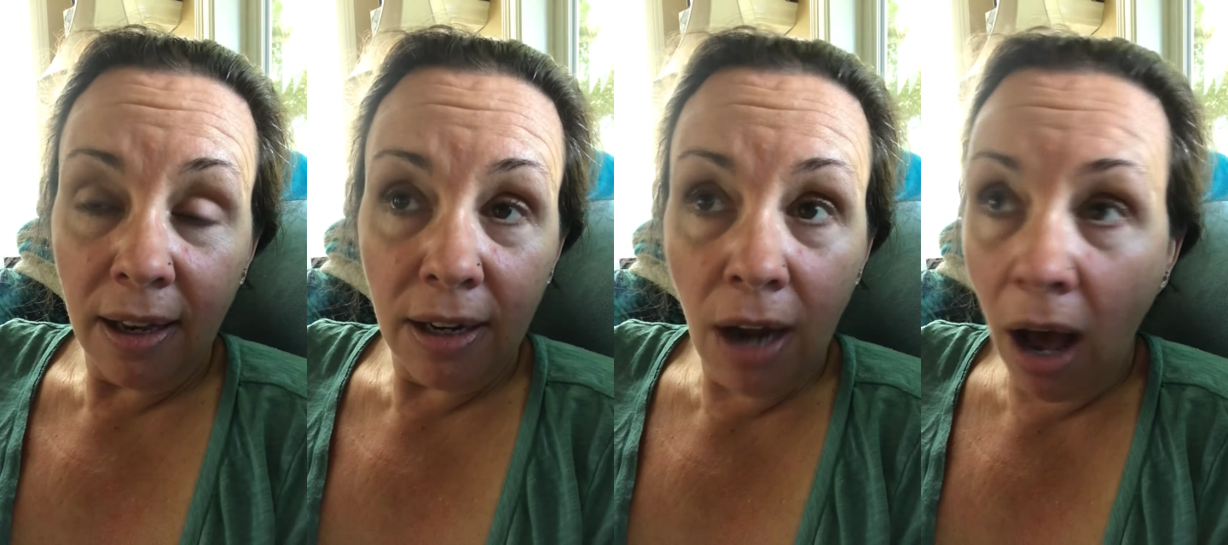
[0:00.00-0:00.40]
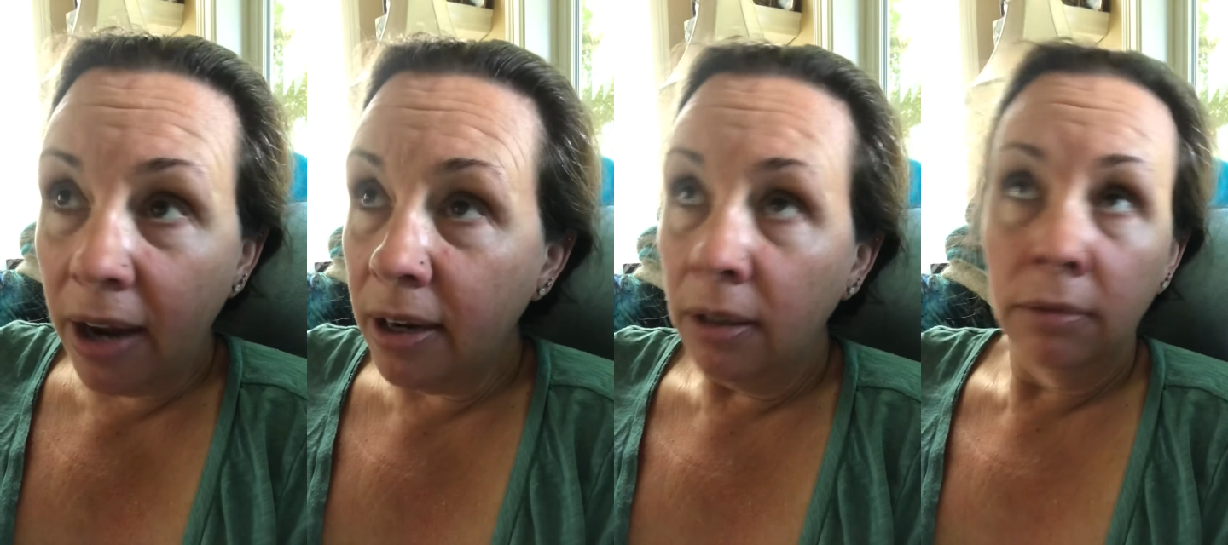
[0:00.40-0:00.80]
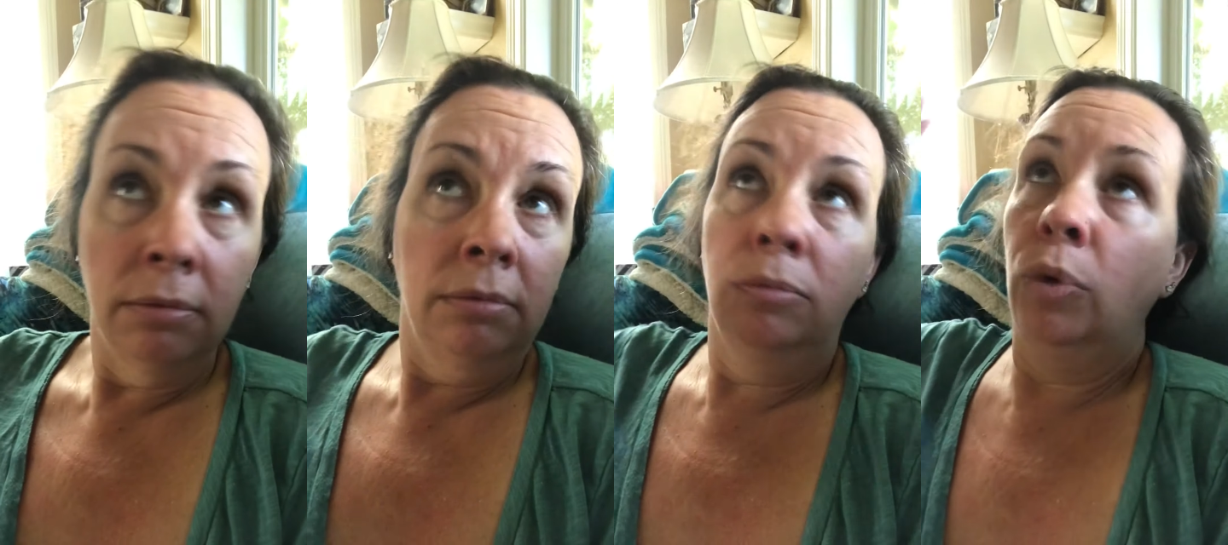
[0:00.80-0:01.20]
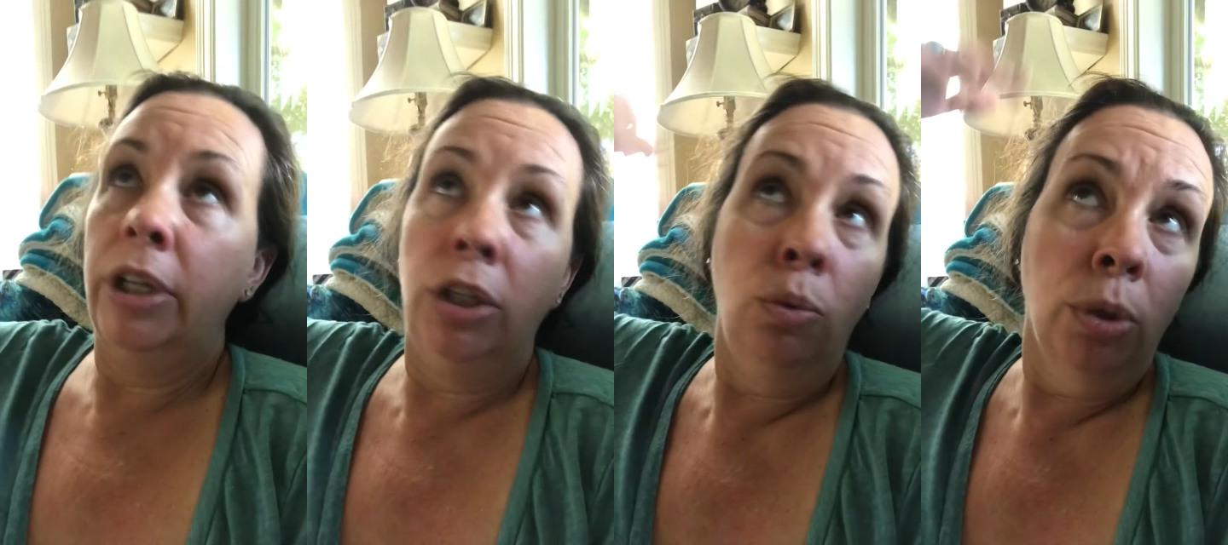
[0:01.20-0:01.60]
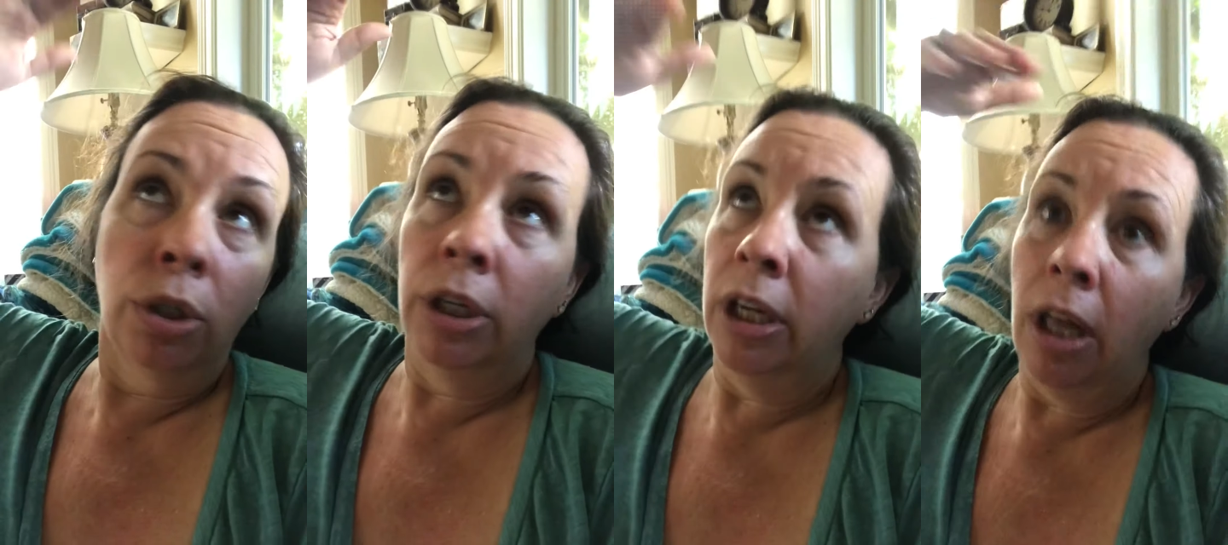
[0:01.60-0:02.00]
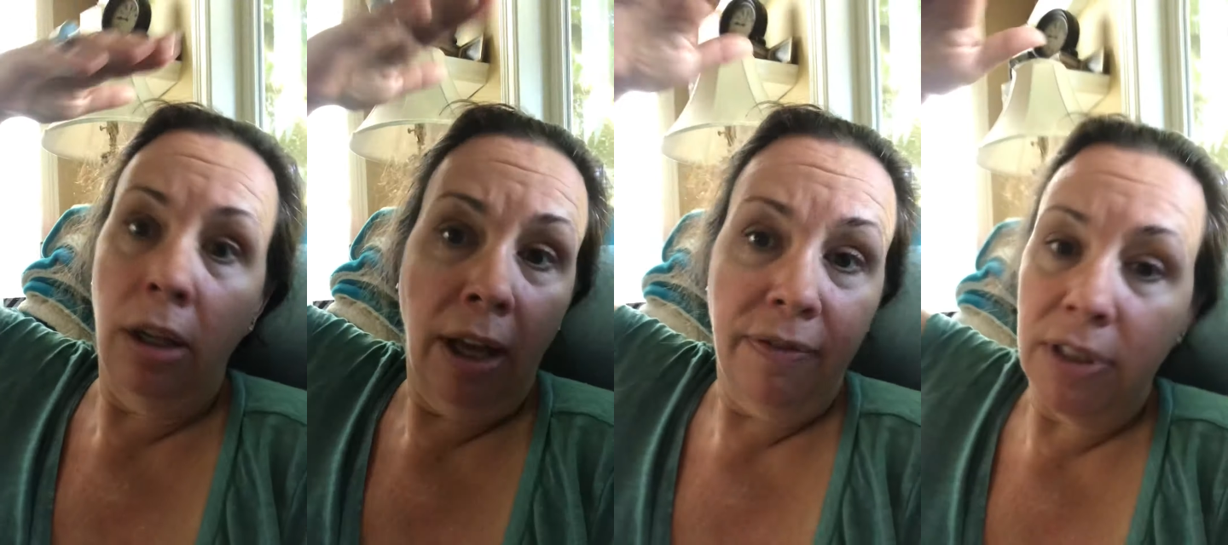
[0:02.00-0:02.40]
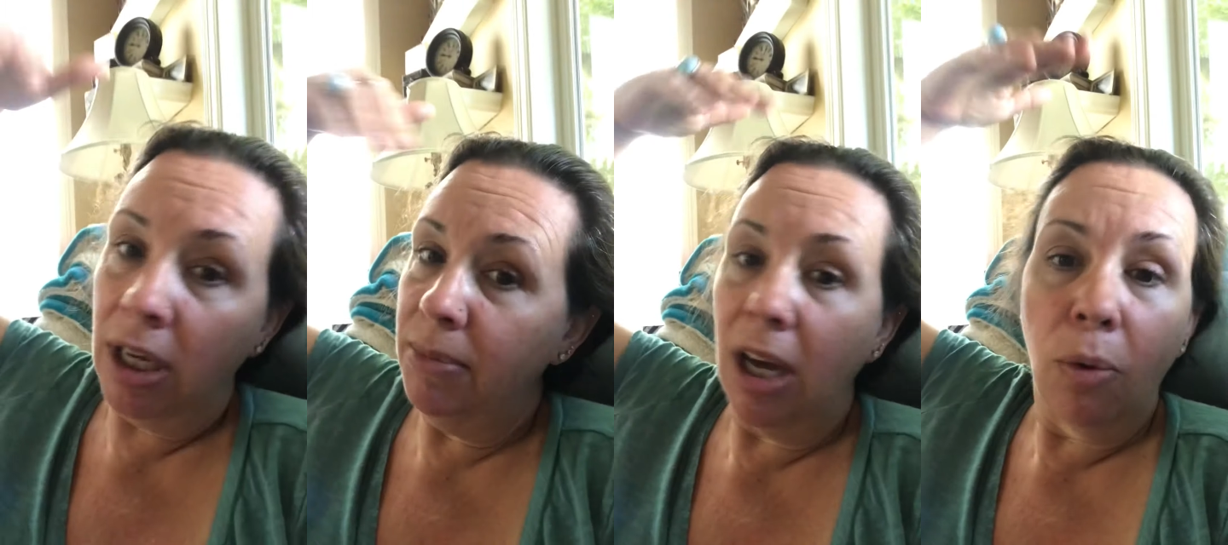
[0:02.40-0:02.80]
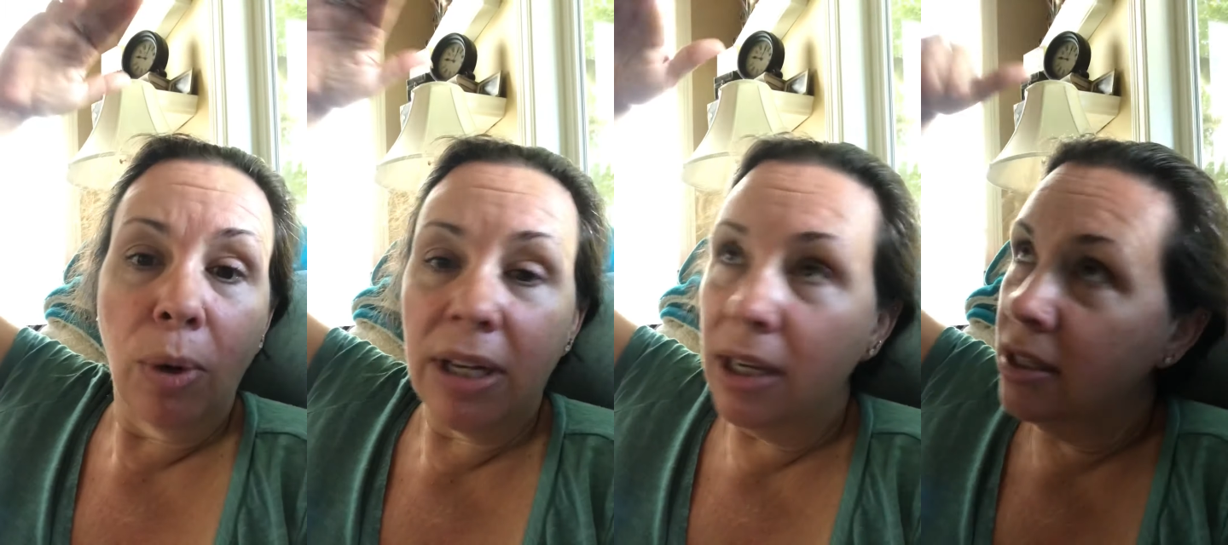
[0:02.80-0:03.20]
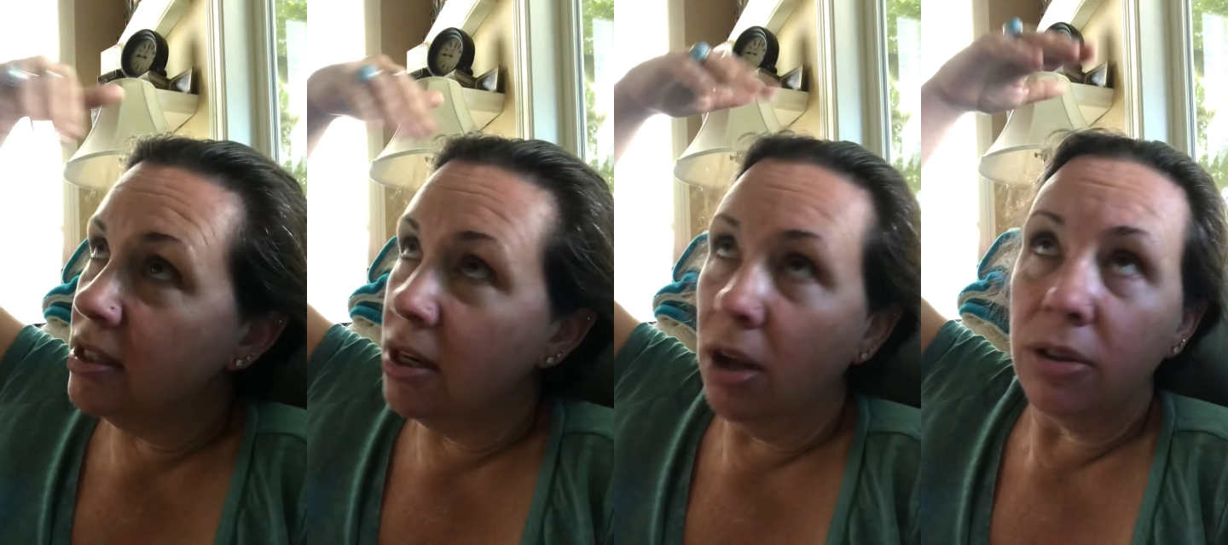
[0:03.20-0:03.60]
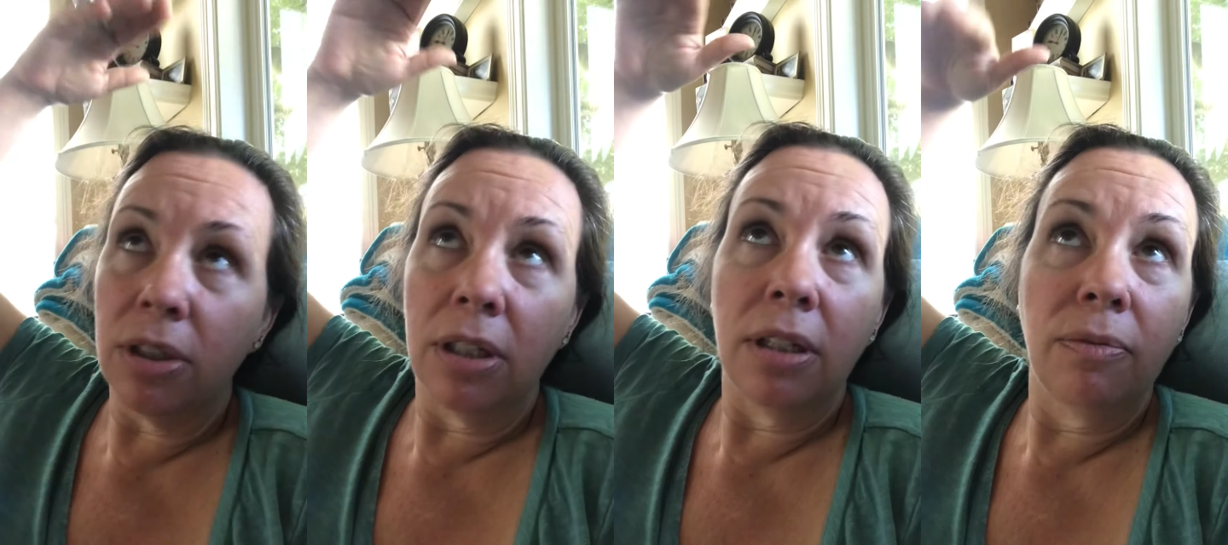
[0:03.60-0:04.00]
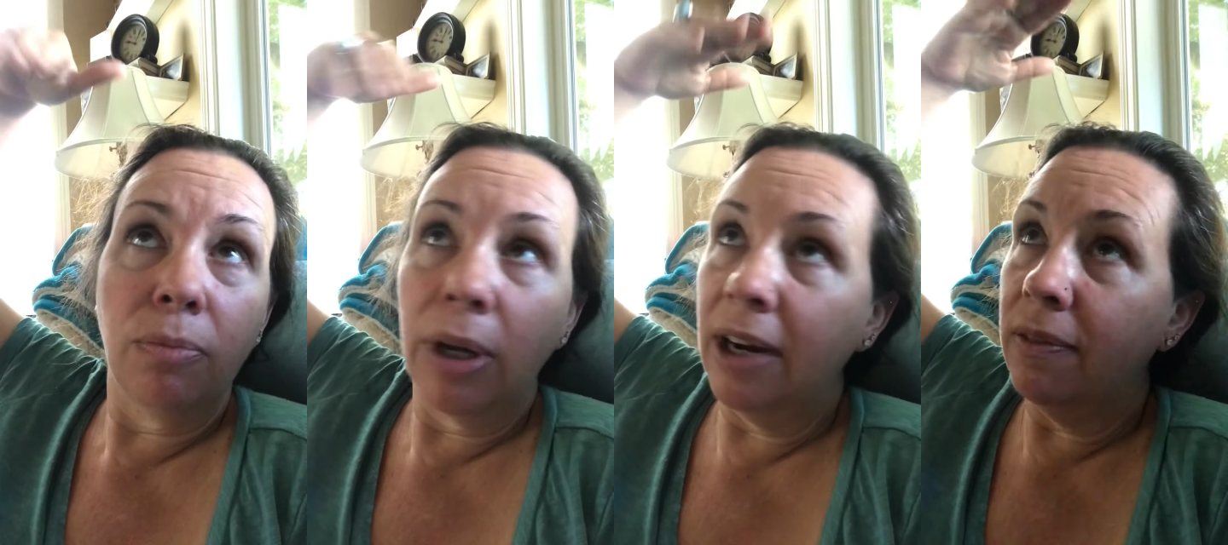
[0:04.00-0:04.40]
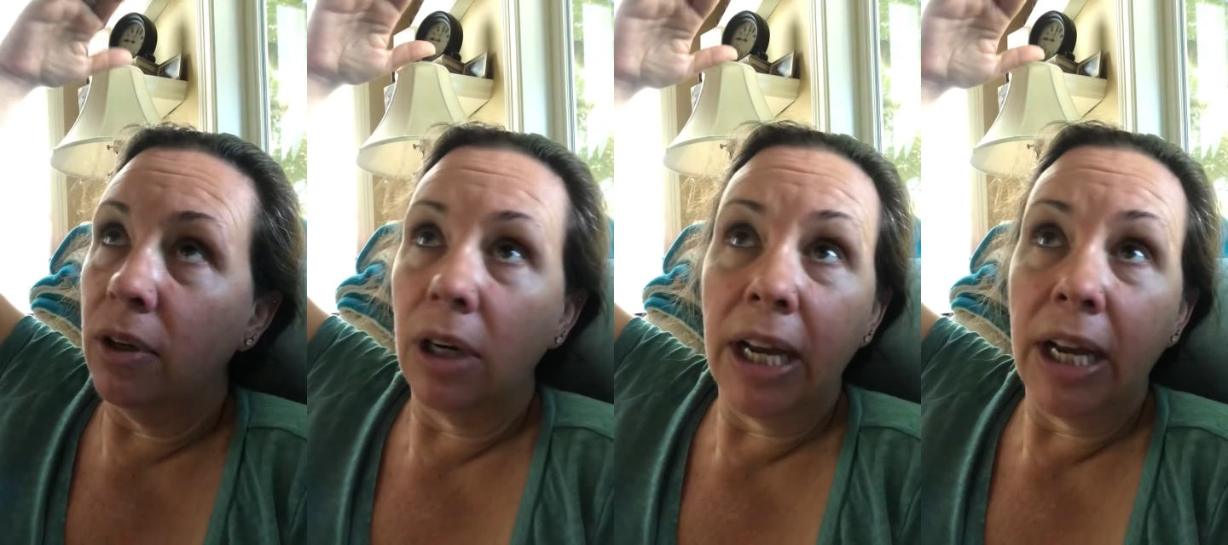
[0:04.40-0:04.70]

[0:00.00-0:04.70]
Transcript: not what you were in another lifetime, not what is an alternative, whatever.